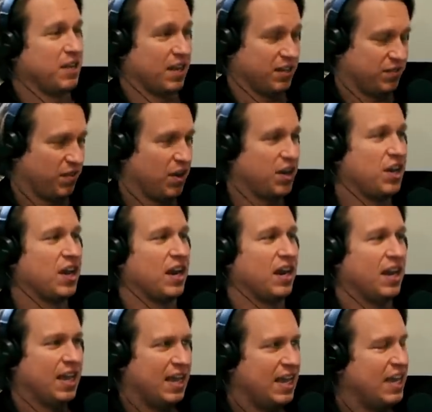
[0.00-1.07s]
Yeah, yes, he good.
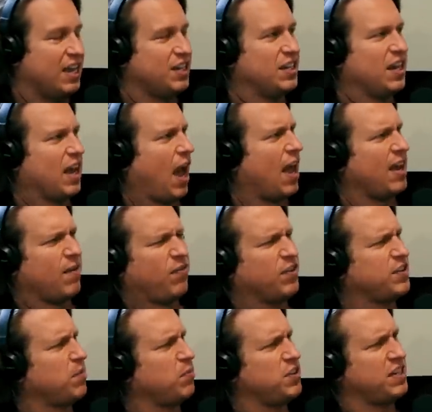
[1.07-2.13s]
told me. He just, I, for
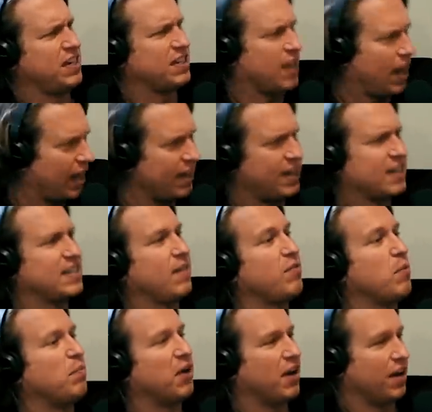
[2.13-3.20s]
some reason he's not he doesn't have
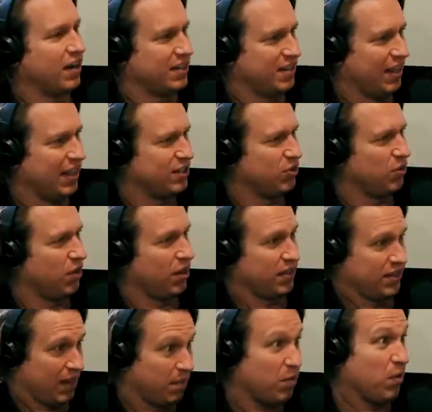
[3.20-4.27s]
the bug to like do it all the
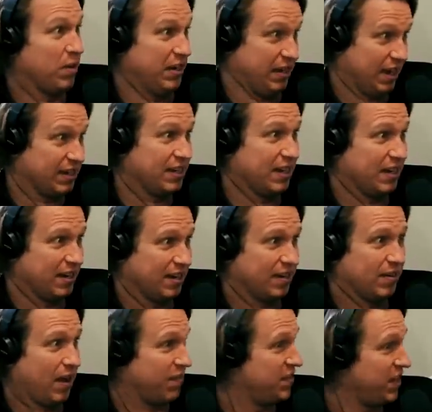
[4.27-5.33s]
time, but when he does it,
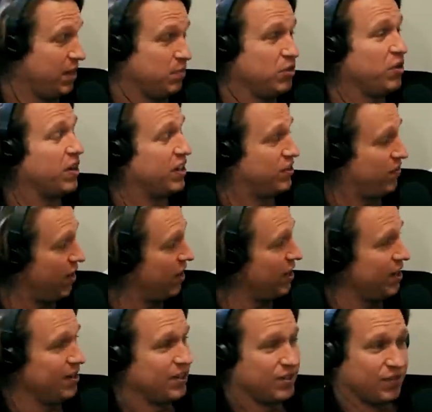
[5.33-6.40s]
I've seen him do it. It's very
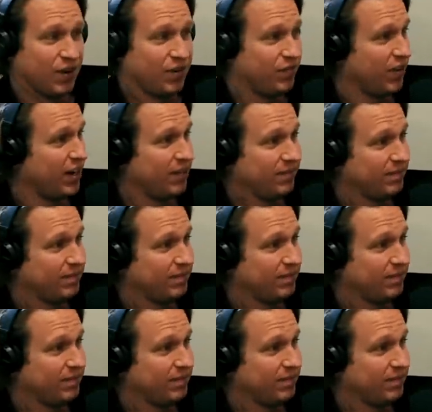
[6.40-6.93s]
good. He's very funny.